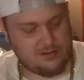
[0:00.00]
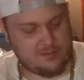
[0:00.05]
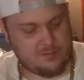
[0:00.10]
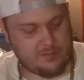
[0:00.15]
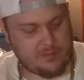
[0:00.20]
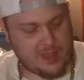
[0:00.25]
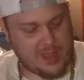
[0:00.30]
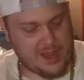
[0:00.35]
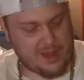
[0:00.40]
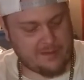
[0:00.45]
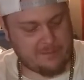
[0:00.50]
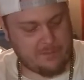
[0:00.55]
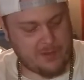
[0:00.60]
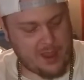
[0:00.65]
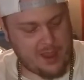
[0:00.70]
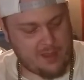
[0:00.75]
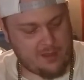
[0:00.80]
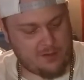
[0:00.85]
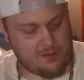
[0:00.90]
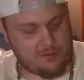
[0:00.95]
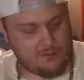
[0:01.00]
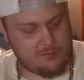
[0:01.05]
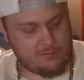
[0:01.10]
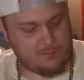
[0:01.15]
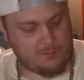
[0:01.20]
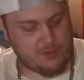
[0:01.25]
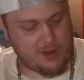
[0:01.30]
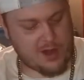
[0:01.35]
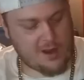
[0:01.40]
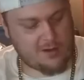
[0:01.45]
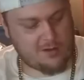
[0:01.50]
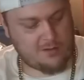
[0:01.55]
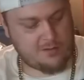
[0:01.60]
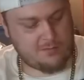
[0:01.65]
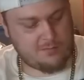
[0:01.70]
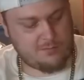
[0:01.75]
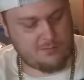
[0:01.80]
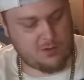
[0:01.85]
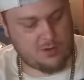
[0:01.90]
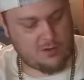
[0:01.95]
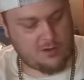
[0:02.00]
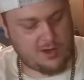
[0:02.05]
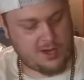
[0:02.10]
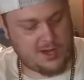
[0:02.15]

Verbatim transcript: Black bound, brown, merino,